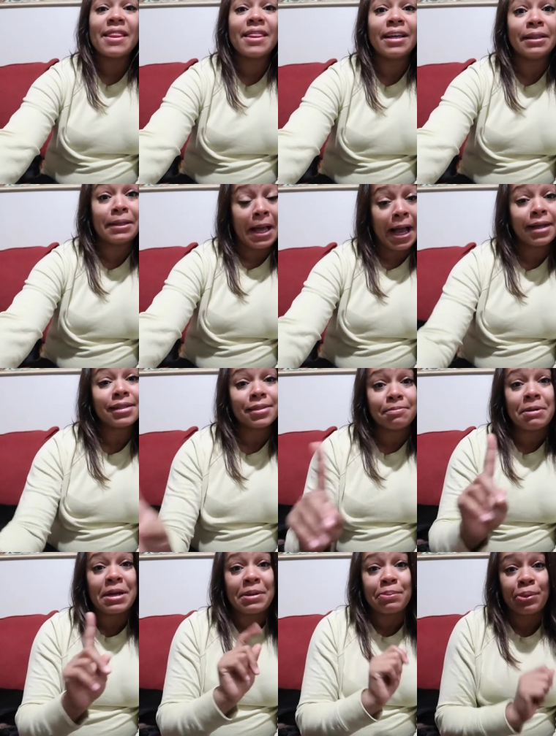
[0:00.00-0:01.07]
The last
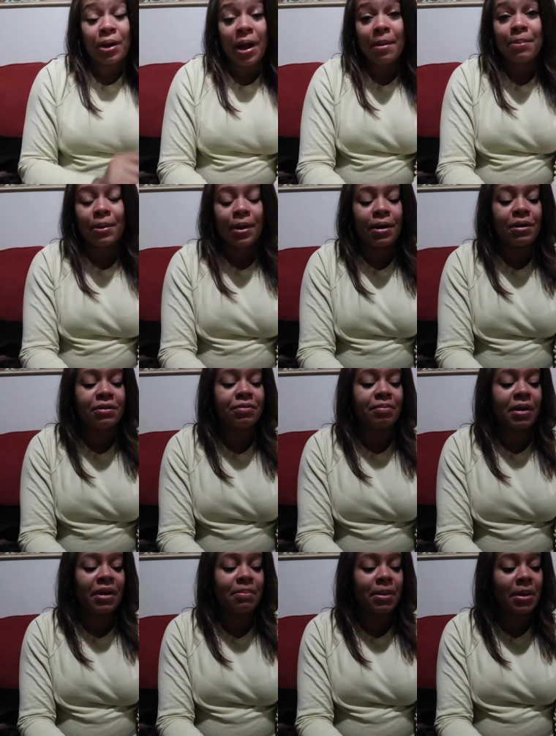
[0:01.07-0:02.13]
minute prep of
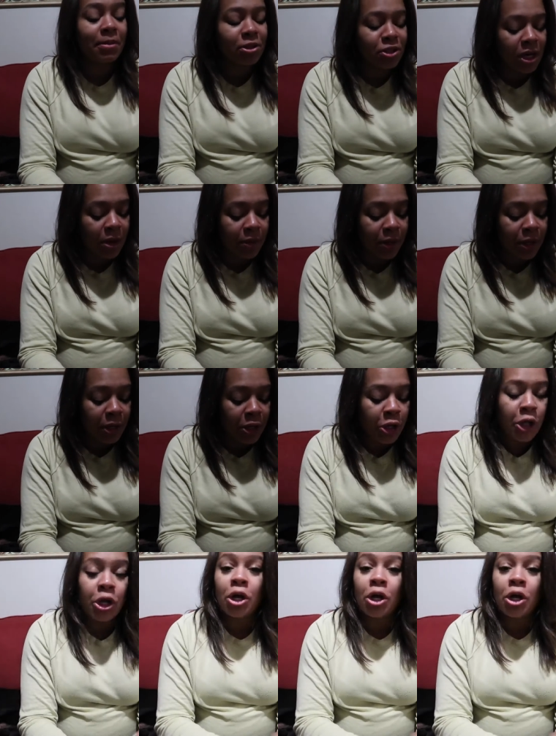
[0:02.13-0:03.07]
my baby shower